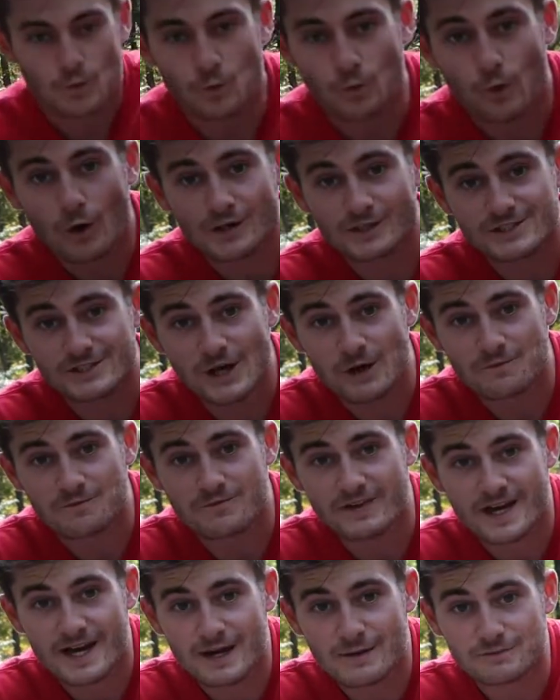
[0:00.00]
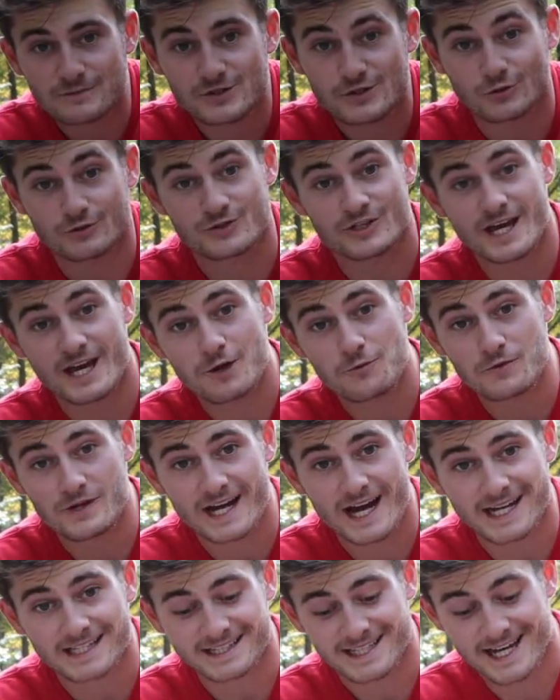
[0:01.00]
What is up fam? So today we
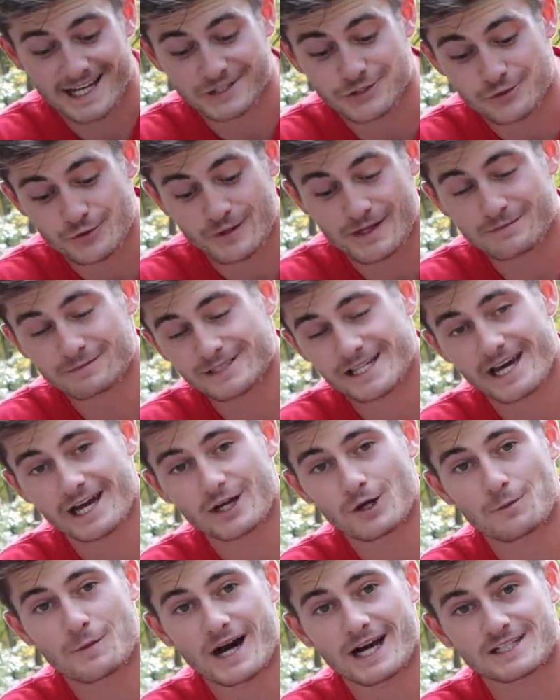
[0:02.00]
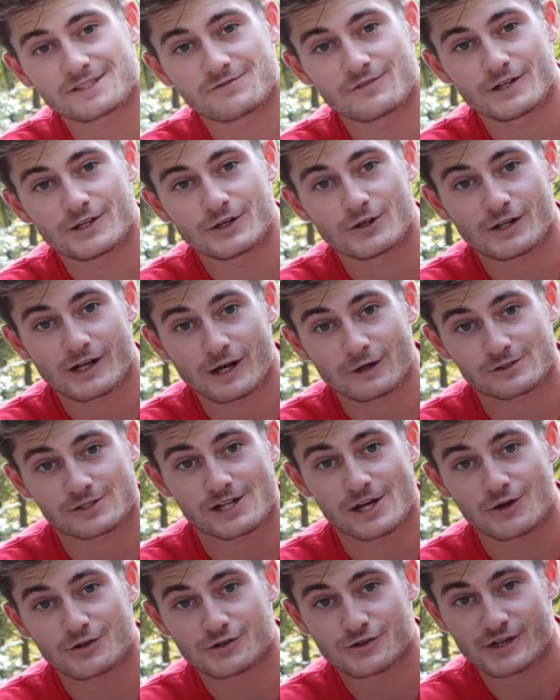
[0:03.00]
got that dream tackle box video that I was
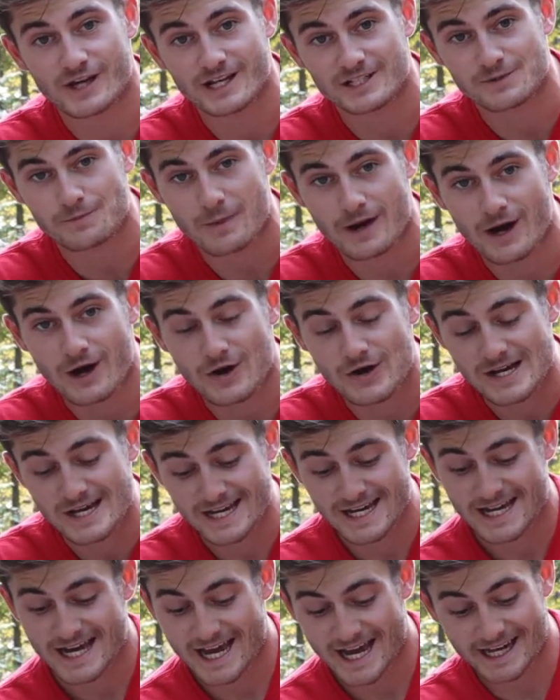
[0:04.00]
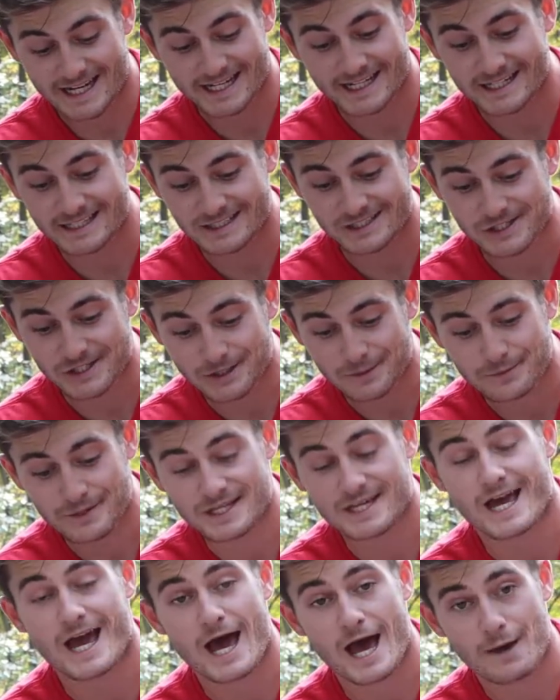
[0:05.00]
telling you guys about and it is gonna
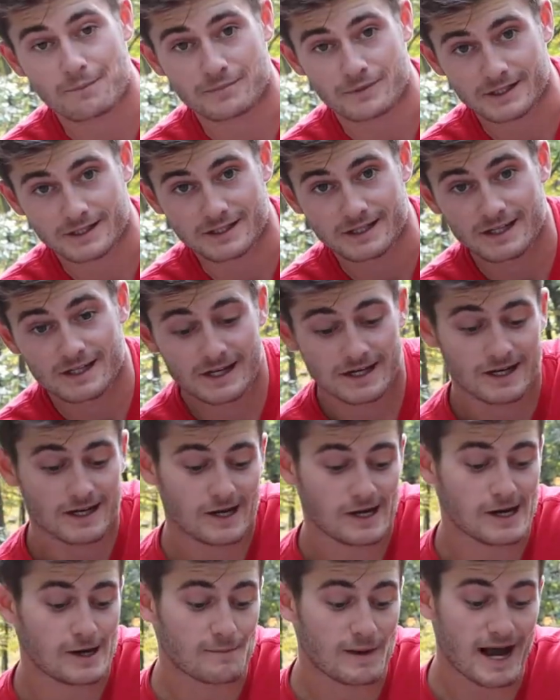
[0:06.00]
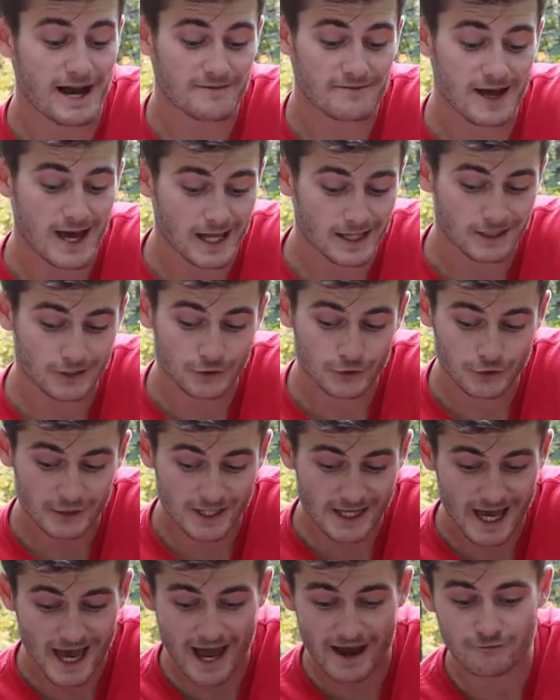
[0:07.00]
be epic. Um, I've got
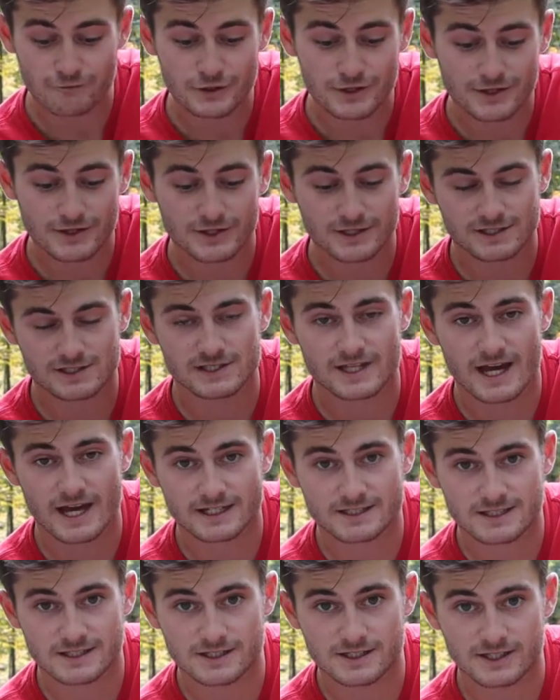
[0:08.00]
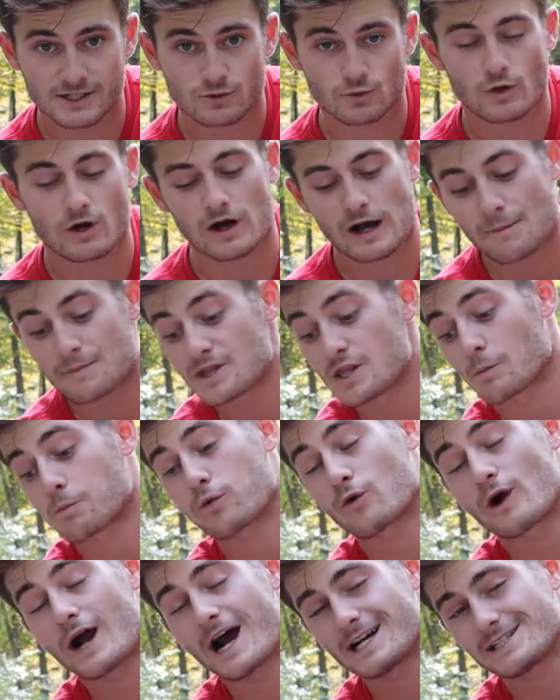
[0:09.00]
literally everything stacked in here. Well, I'm in the
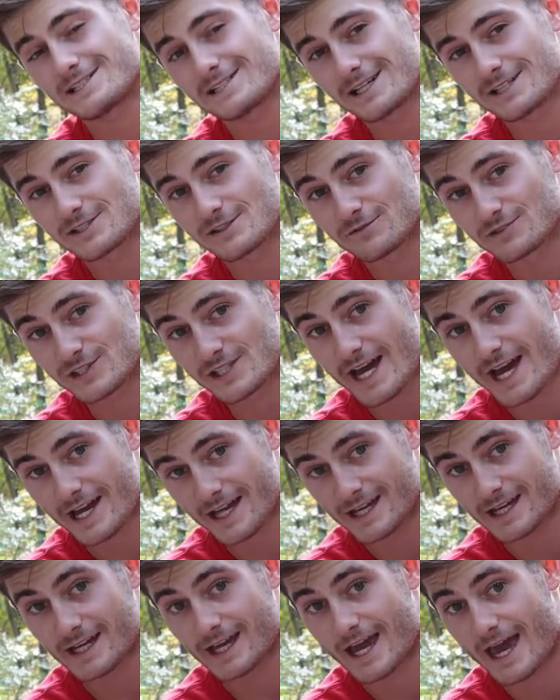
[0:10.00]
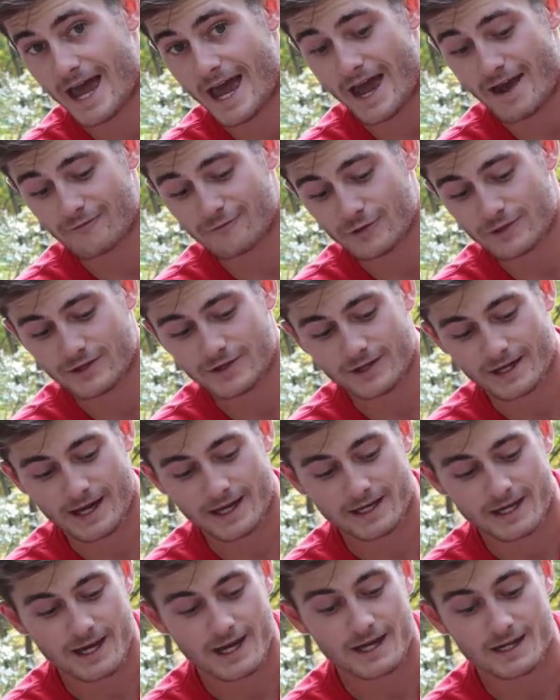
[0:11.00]
process of stacking everything
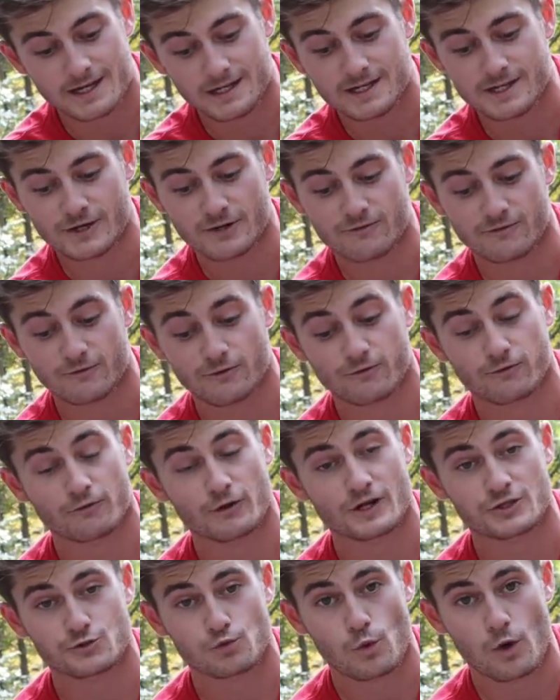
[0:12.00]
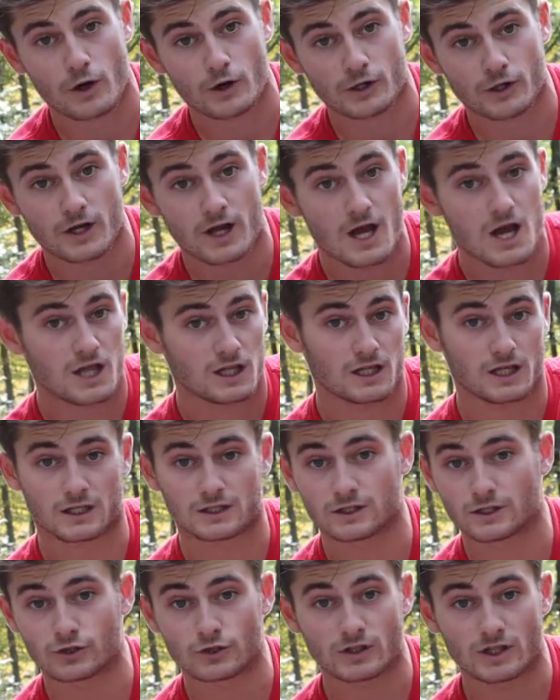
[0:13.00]
I can in here for freshwater,
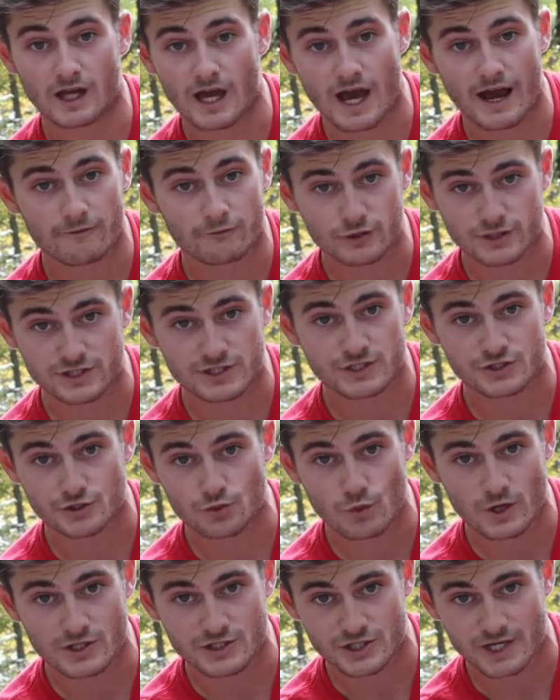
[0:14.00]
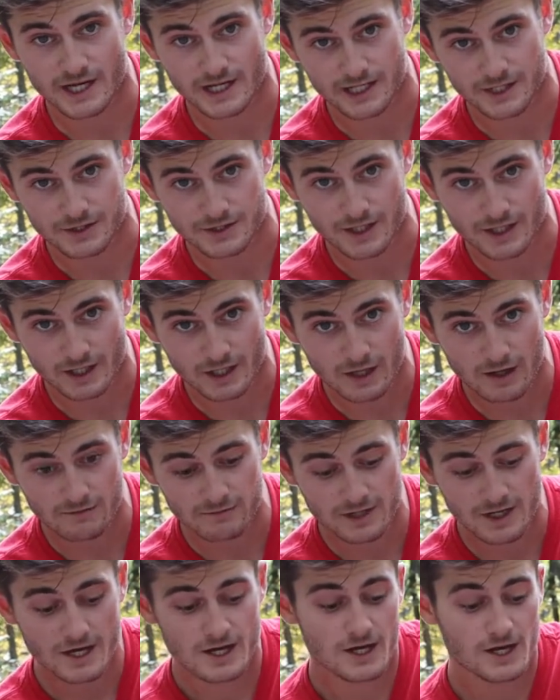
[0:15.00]
like literally every situation I can think
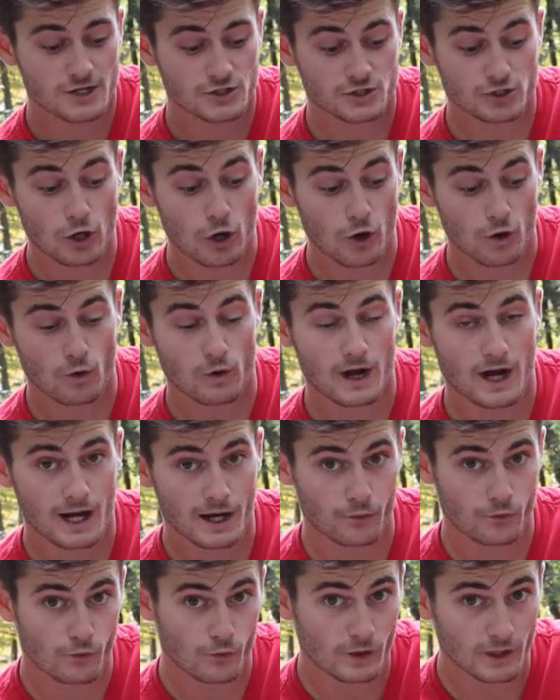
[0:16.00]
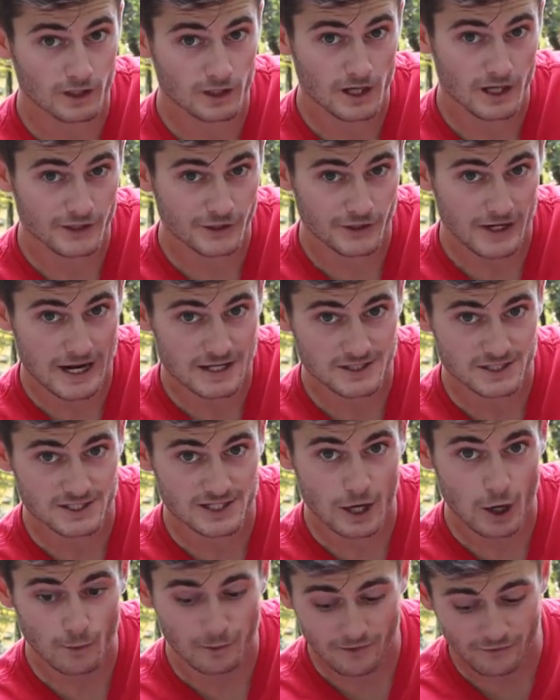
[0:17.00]
of. So I'd really like your guys'
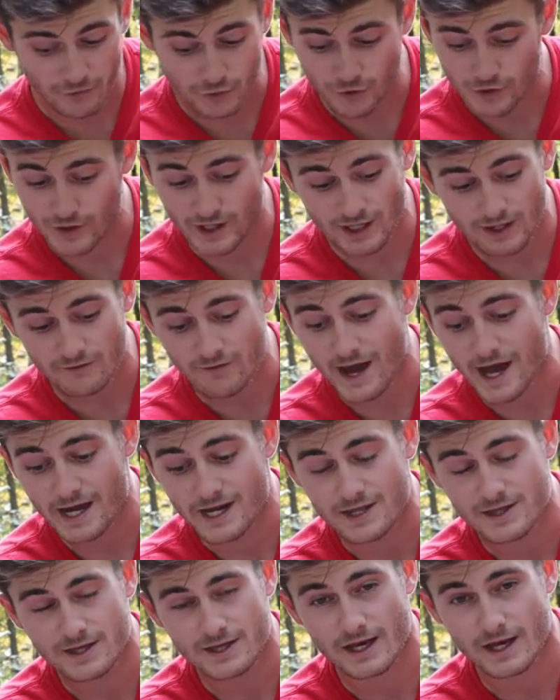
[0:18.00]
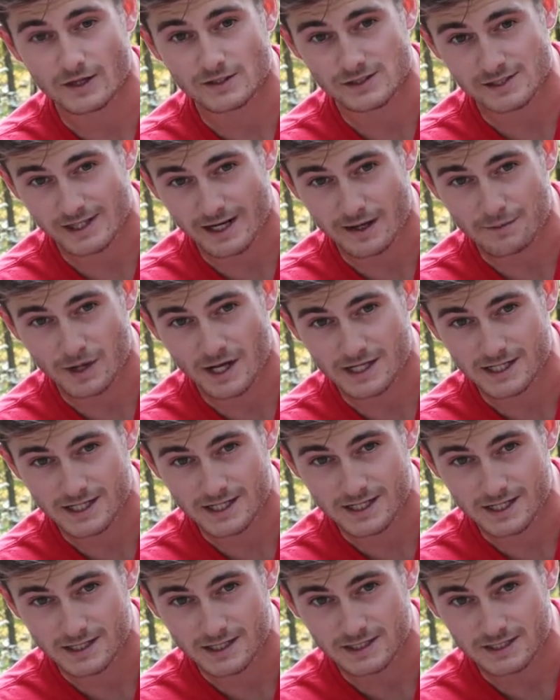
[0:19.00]
help. If you think of anything else that I might
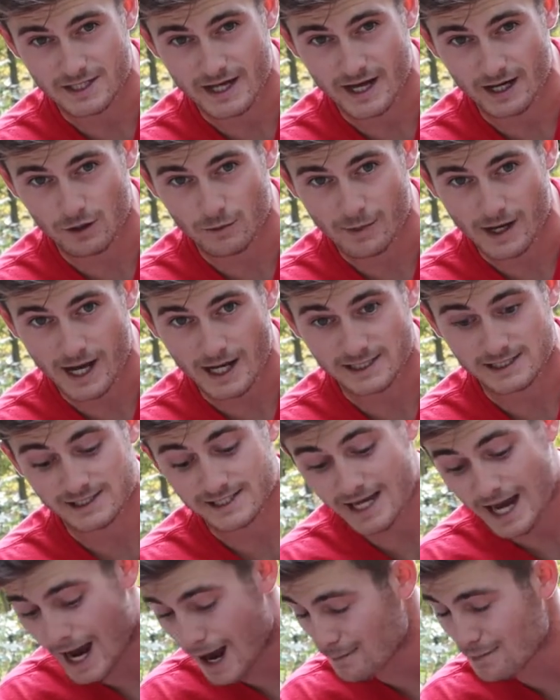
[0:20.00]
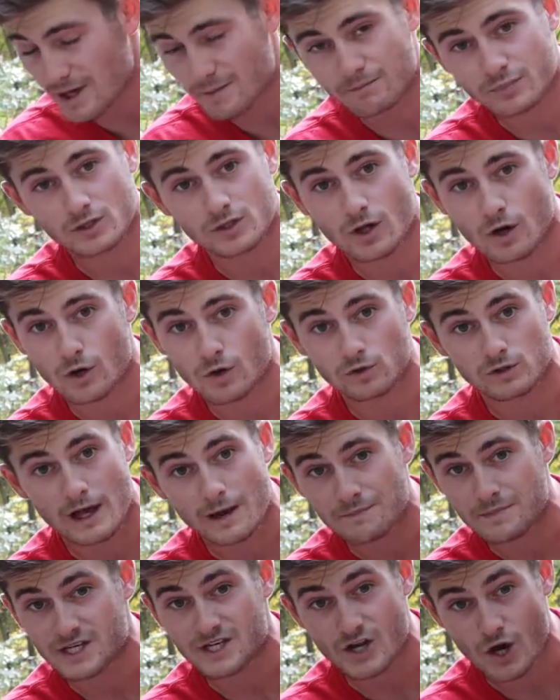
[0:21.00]
need in this tackle box, comment below,
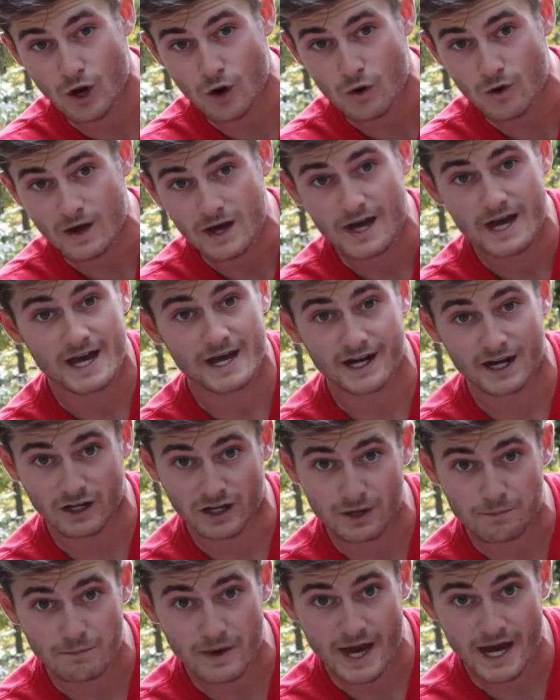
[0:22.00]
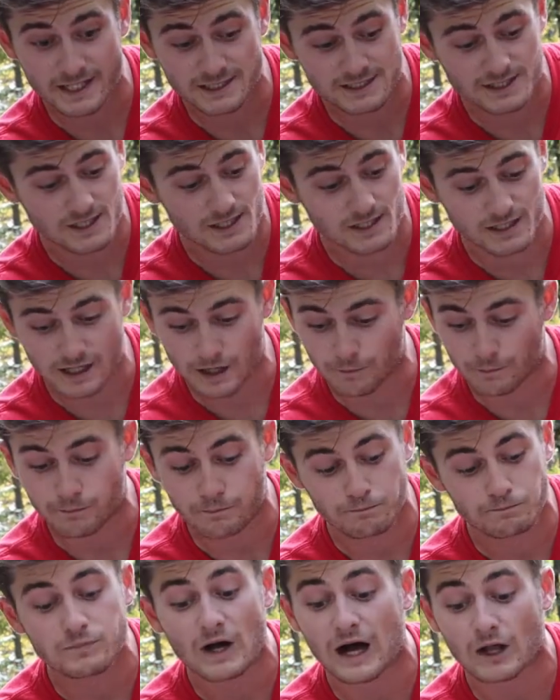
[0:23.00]
let me know, and I'll get back to you and I'll,
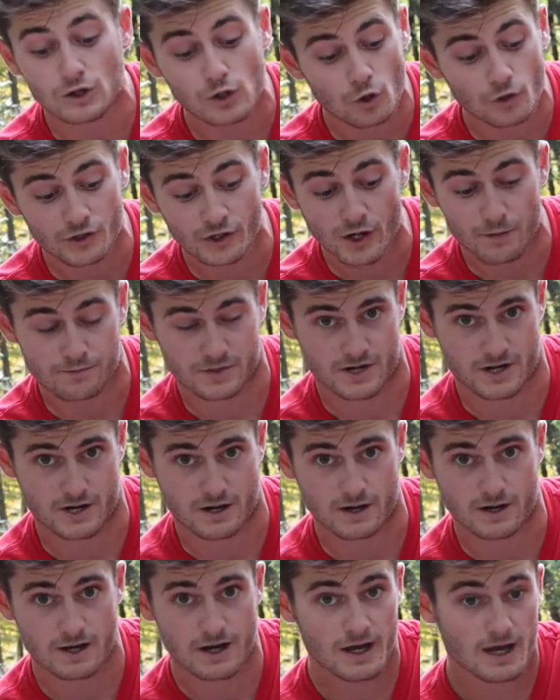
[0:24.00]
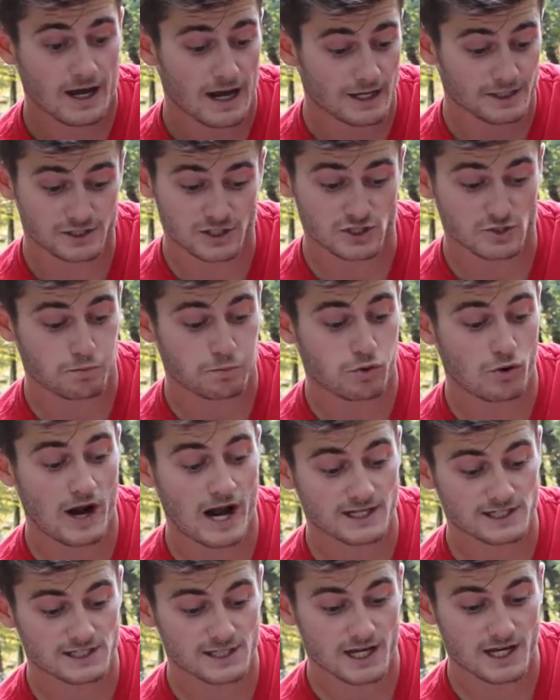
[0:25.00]
I'll load it up in here. This is a
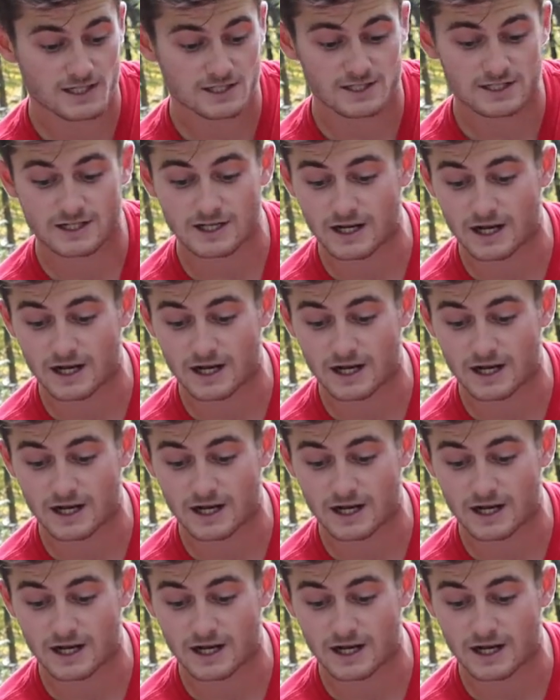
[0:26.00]
process.